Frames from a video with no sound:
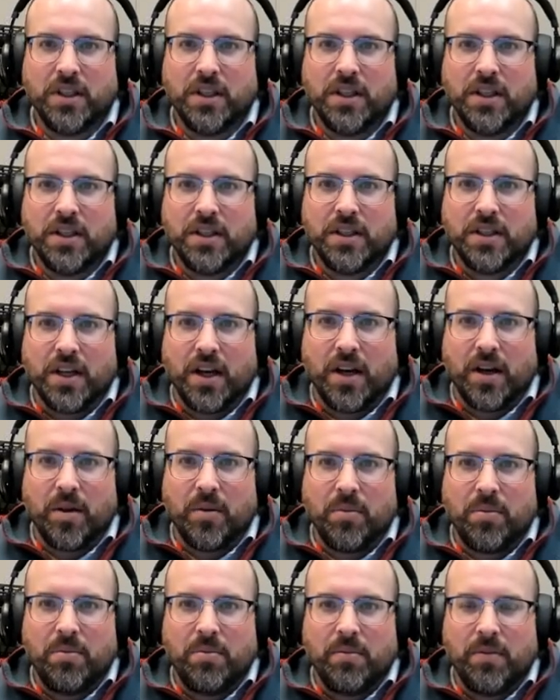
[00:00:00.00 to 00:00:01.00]
And
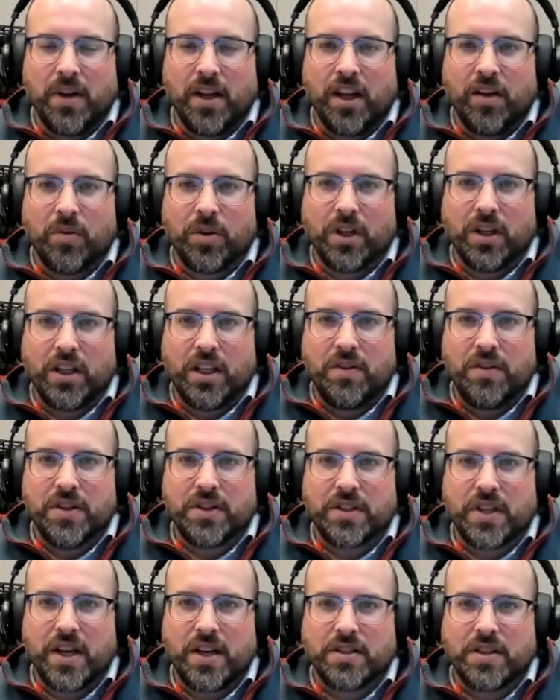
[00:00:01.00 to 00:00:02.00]
we're going to leave this
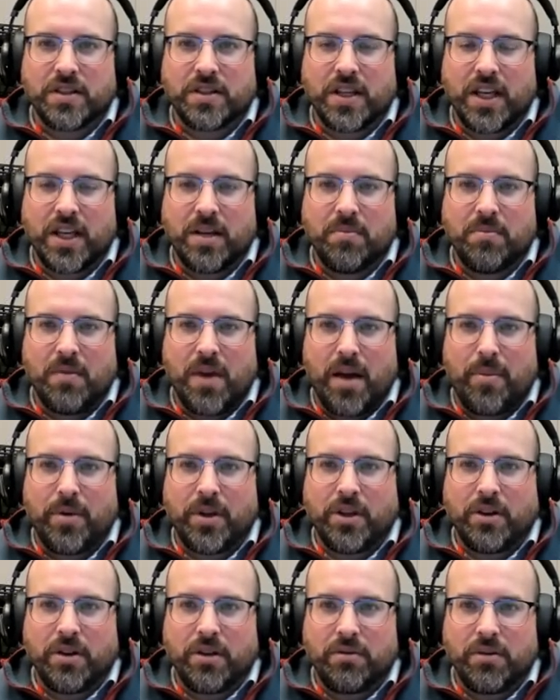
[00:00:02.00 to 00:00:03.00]
as the same mapping
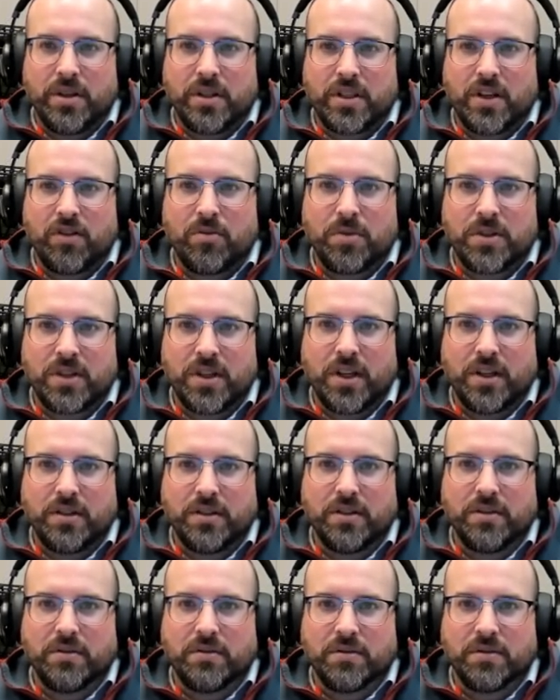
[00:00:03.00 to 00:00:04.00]
unit, 3 to 7%,
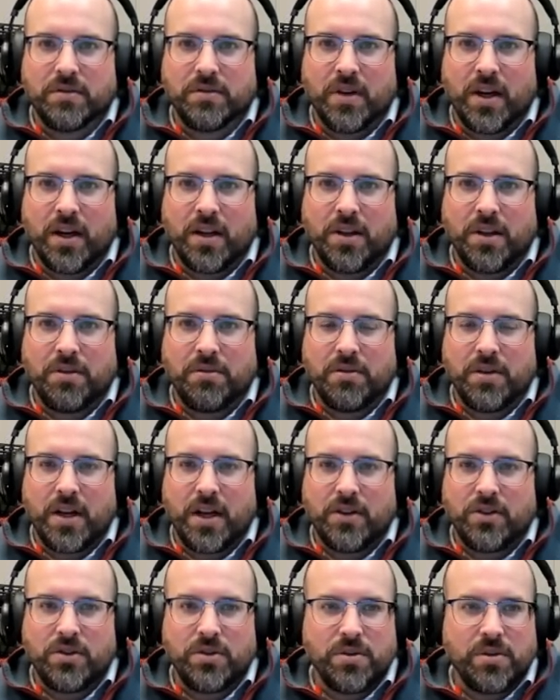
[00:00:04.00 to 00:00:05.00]
the
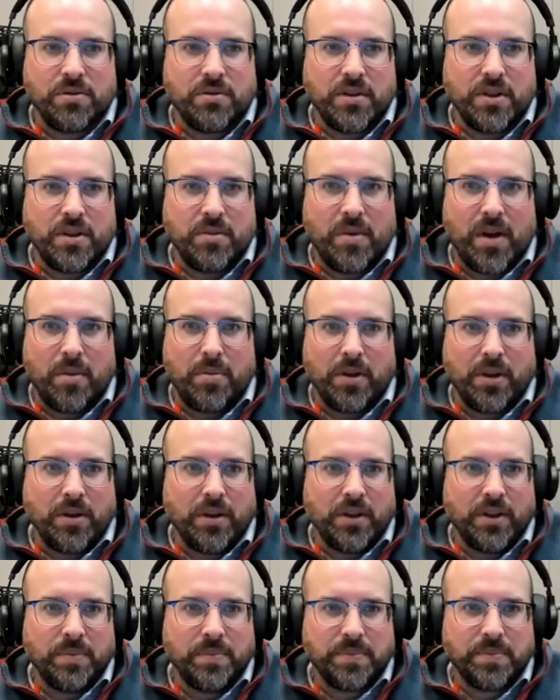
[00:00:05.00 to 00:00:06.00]
3923 mapping
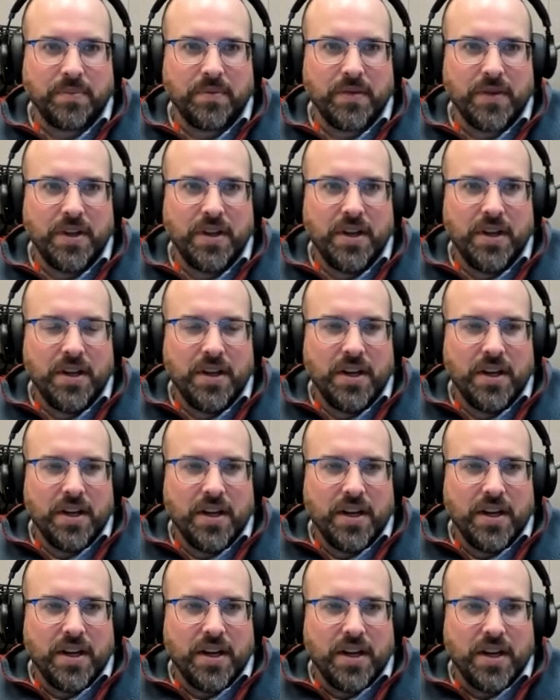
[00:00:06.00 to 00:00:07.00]
unit.
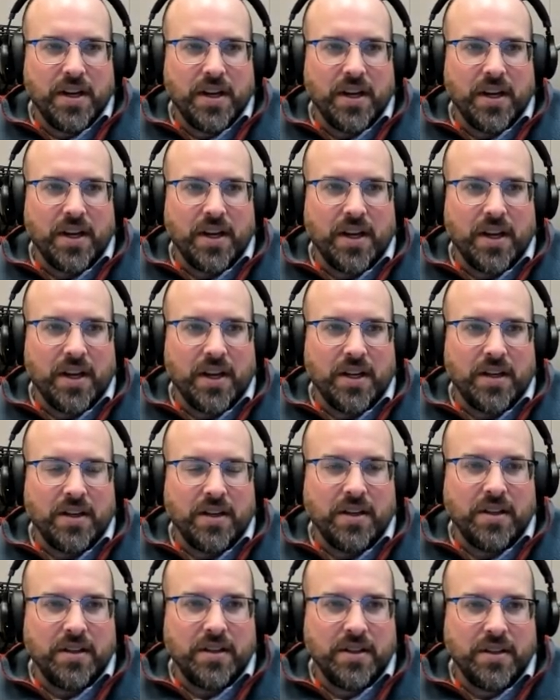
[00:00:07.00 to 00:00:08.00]
And
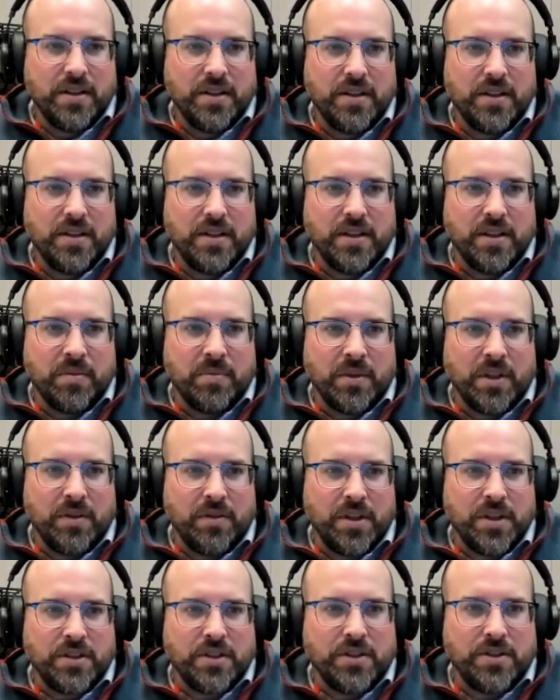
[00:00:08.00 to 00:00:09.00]
we'll leave
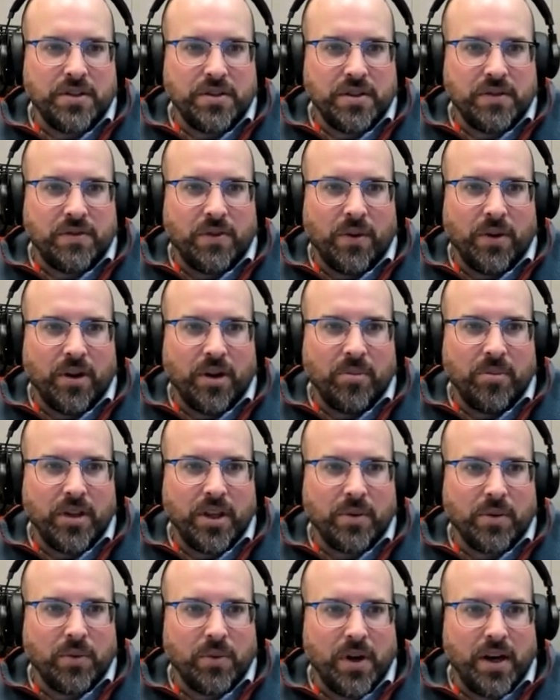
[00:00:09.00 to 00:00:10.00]
this as uniform. I think
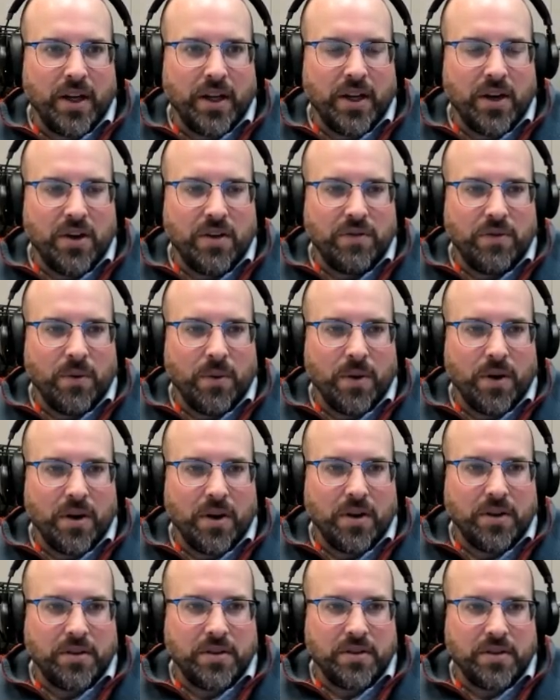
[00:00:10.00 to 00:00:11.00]
we're ready to go
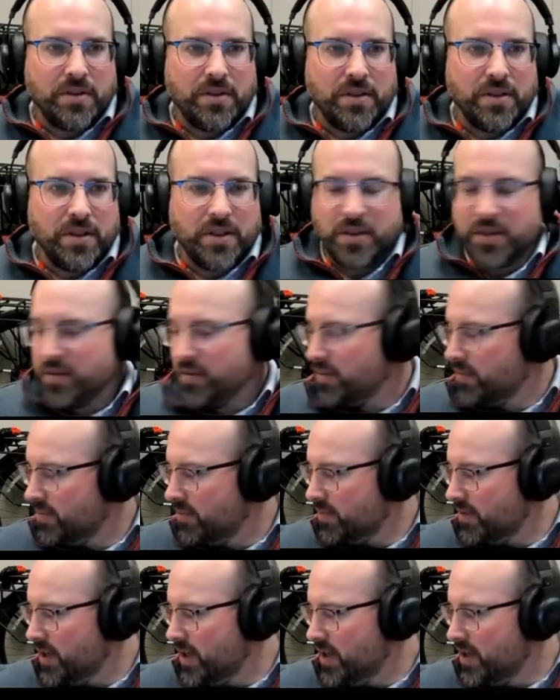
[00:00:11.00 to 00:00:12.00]
for the
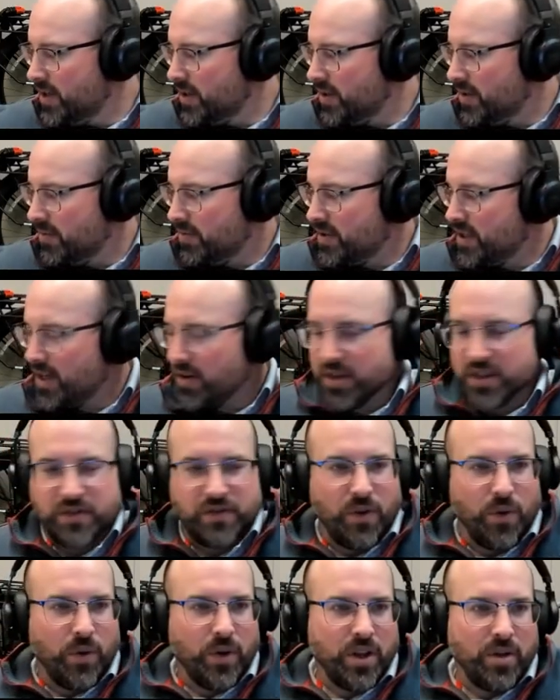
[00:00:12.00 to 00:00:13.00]
terrace
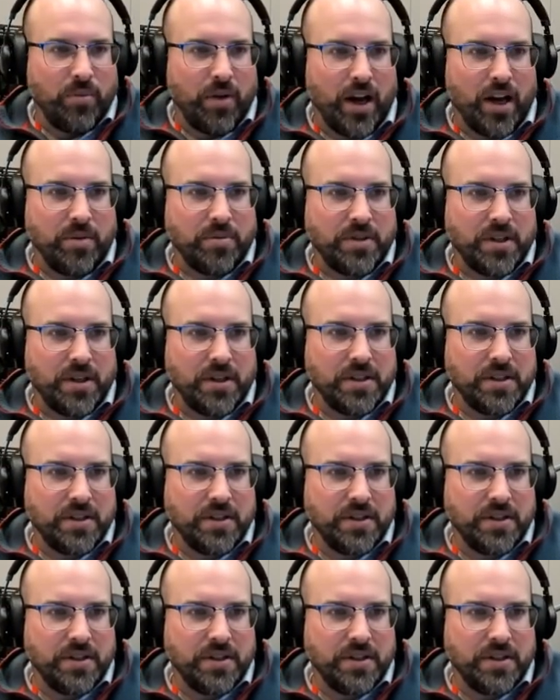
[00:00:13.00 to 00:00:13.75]
4, the bottom terrace.